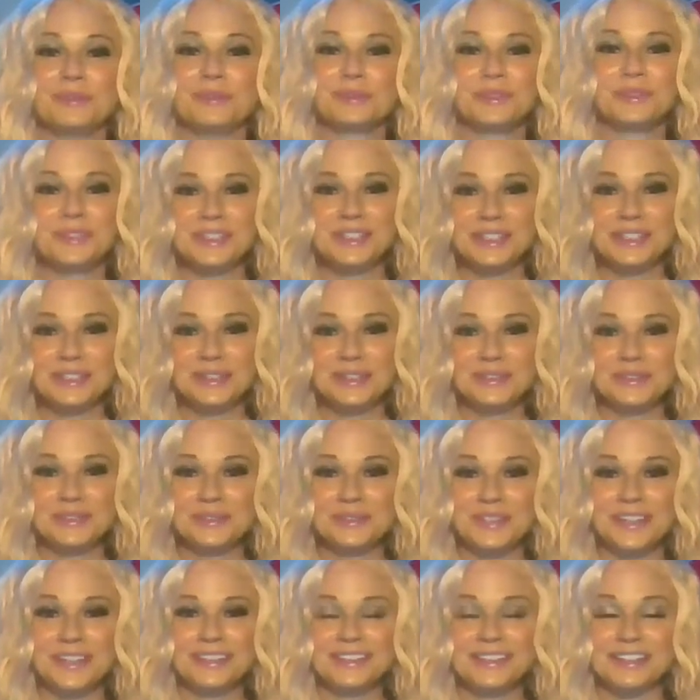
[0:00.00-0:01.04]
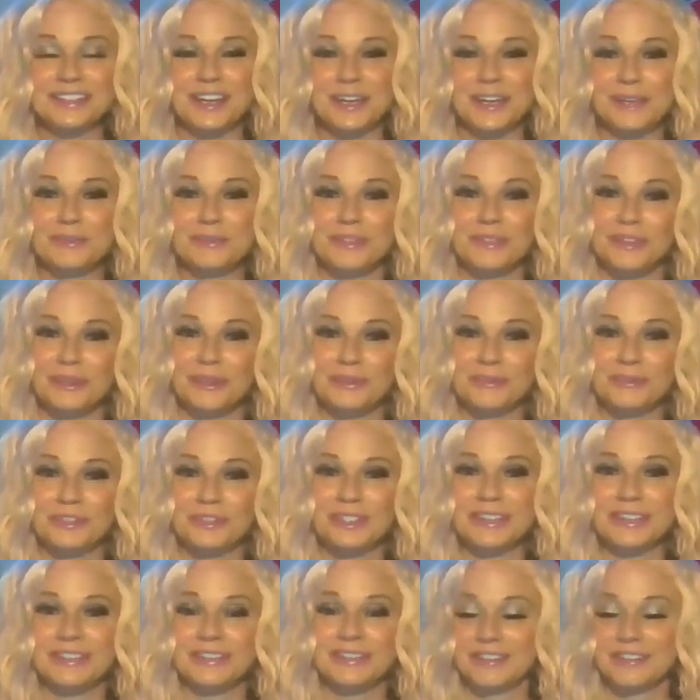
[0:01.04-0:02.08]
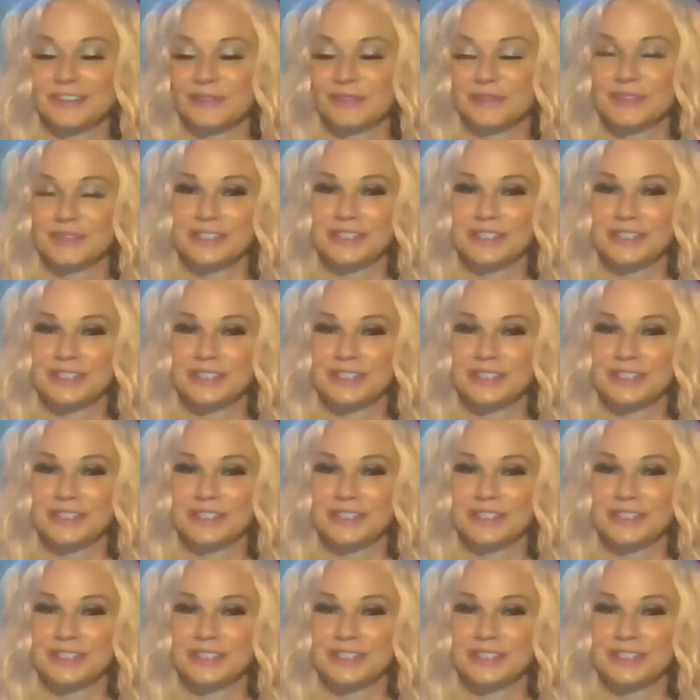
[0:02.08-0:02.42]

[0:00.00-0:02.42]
so I will see you next time,